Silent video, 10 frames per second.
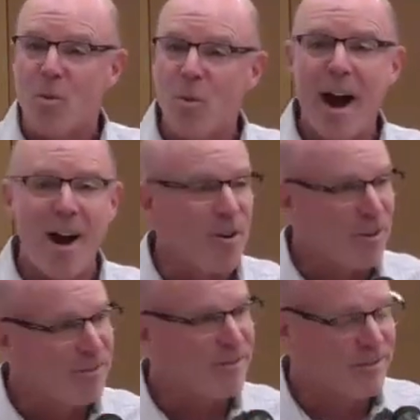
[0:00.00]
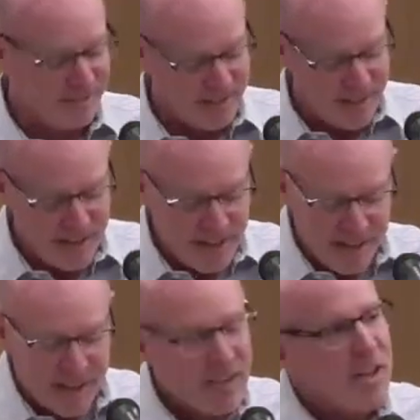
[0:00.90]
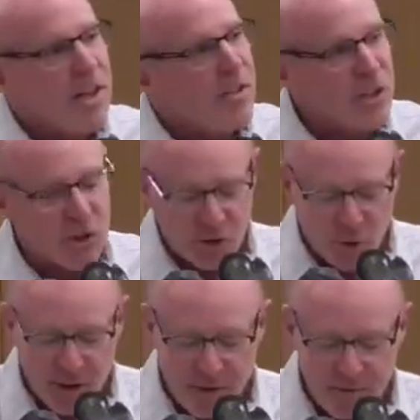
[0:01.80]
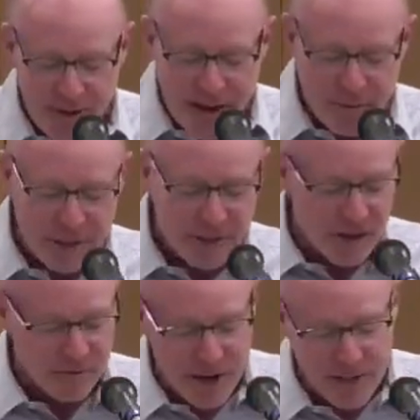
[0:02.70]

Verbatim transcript: Wow. This story of famine, of